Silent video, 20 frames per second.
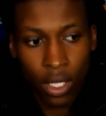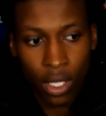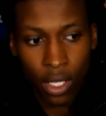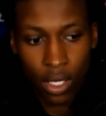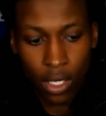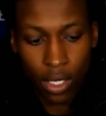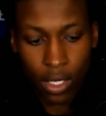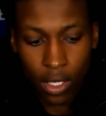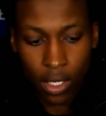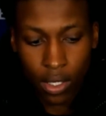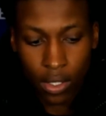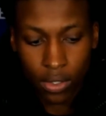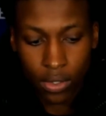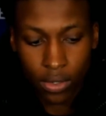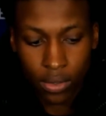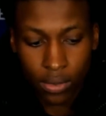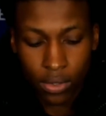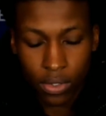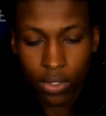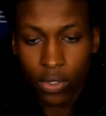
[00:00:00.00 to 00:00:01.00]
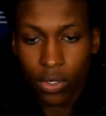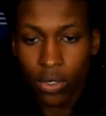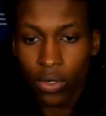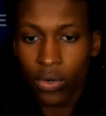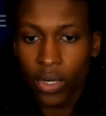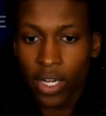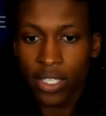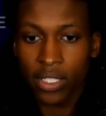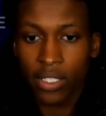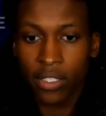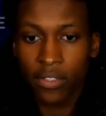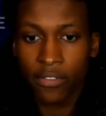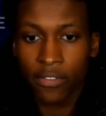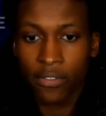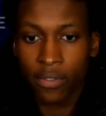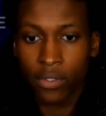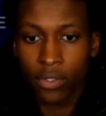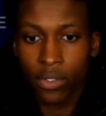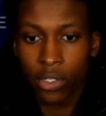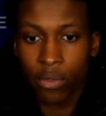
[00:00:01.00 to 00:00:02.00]
uh, go aggressive
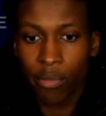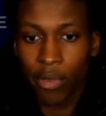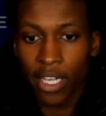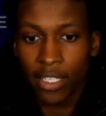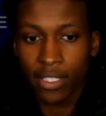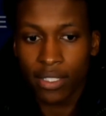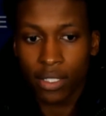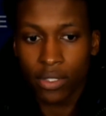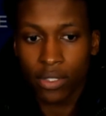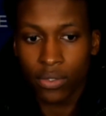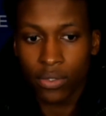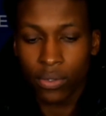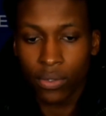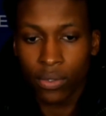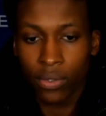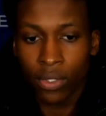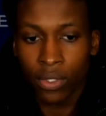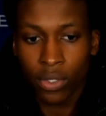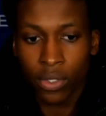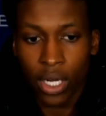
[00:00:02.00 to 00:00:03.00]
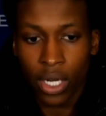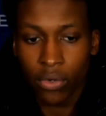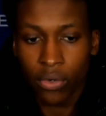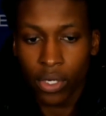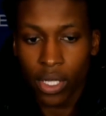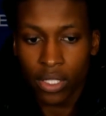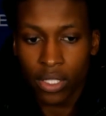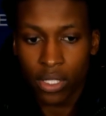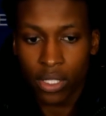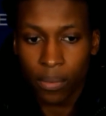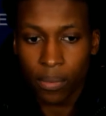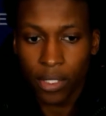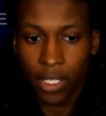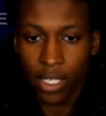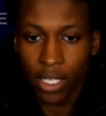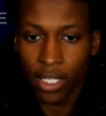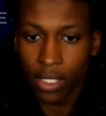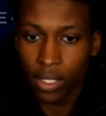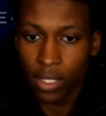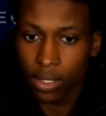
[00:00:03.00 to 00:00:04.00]
to the basket to try to create something.
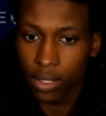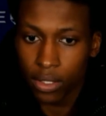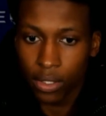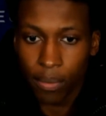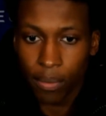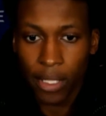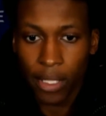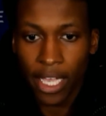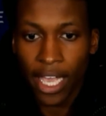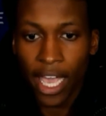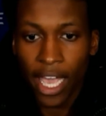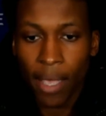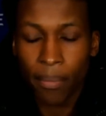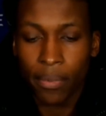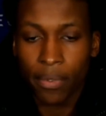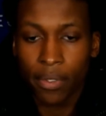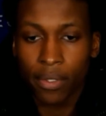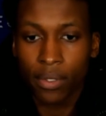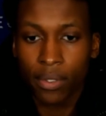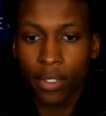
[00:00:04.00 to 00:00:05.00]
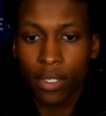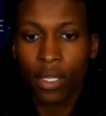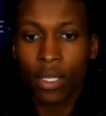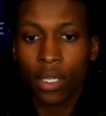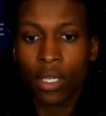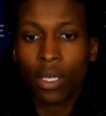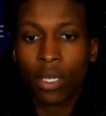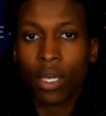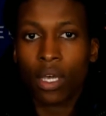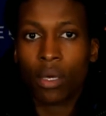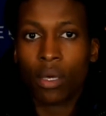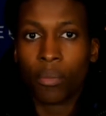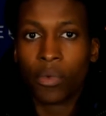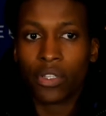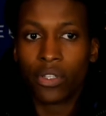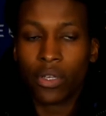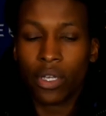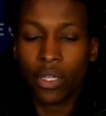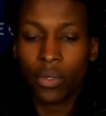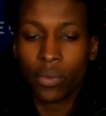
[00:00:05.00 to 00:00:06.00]
And play it Uh,
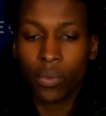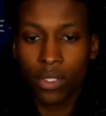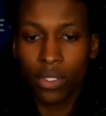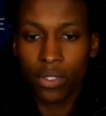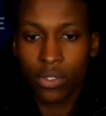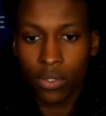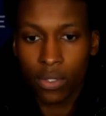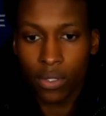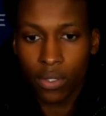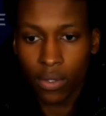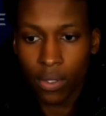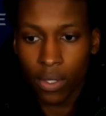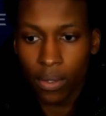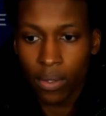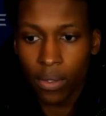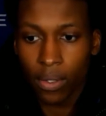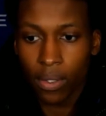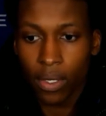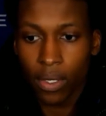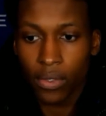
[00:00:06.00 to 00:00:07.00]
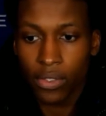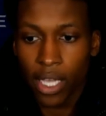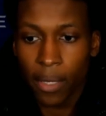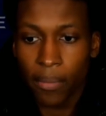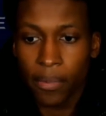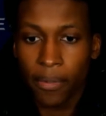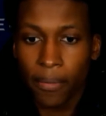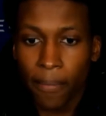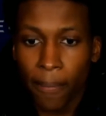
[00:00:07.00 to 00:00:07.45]
made the end one, so I was happy.